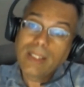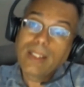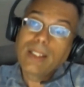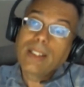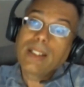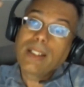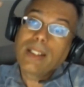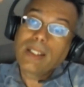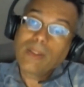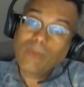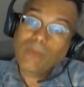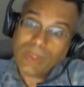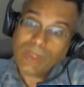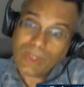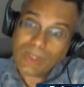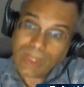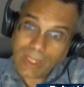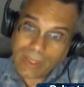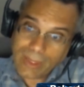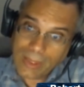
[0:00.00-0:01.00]
It was
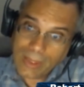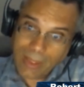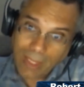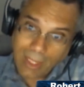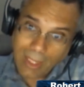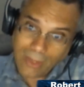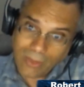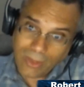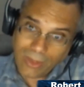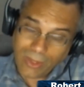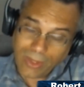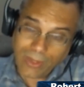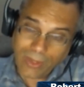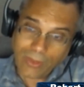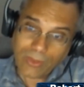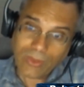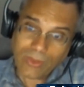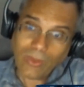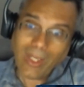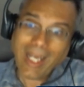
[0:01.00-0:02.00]
sent down here
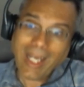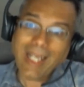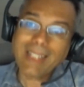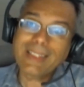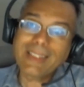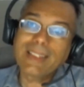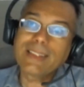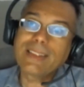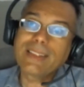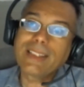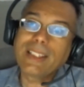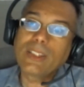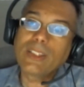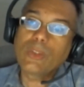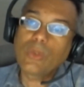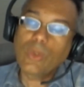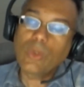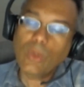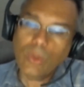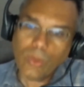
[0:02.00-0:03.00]
to act as a
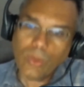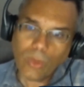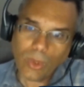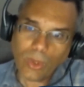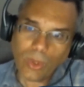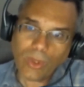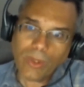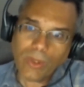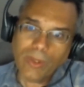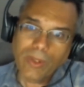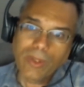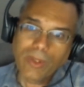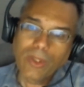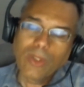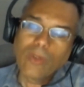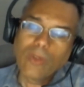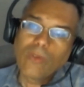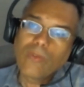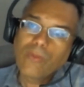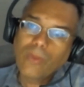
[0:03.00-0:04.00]
tutor
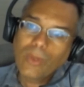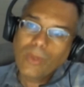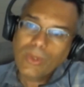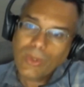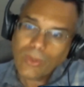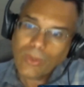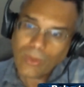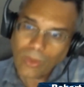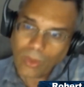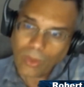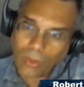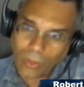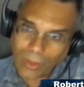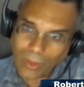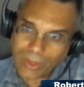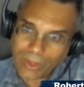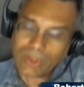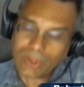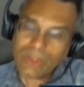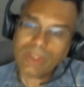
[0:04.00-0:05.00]
for your lower
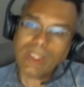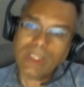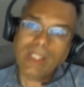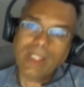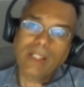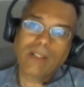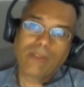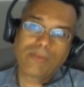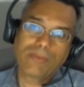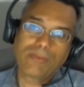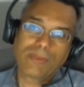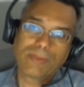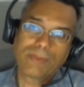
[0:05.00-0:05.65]
self.